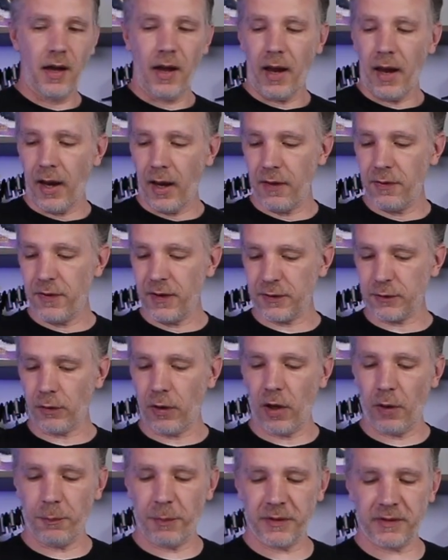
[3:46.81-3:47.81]
And this will
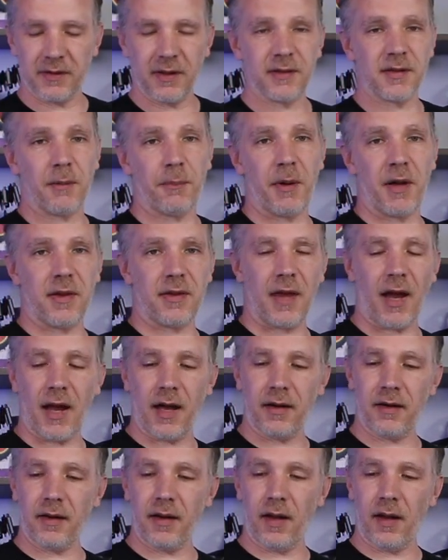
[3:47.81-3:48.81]
help us dissipate
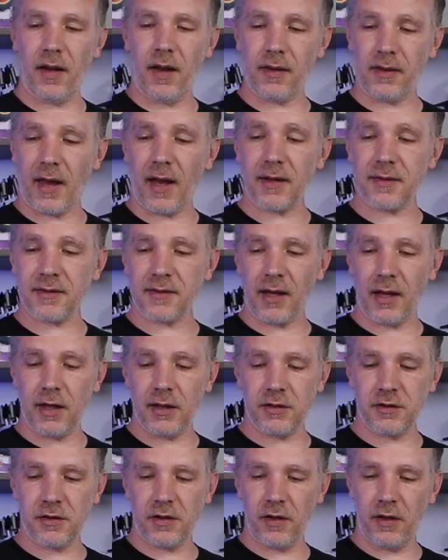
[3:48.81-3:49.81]
that at that
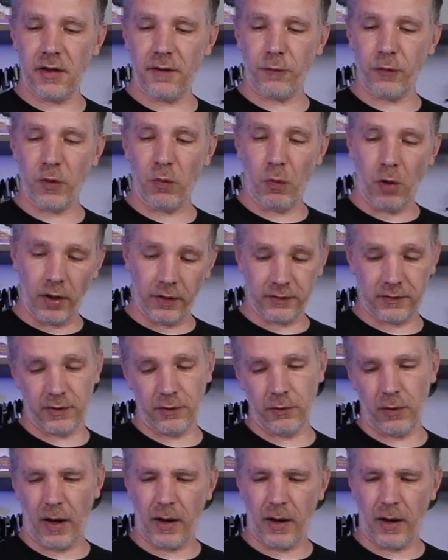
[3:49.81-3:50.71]
stage if we want to.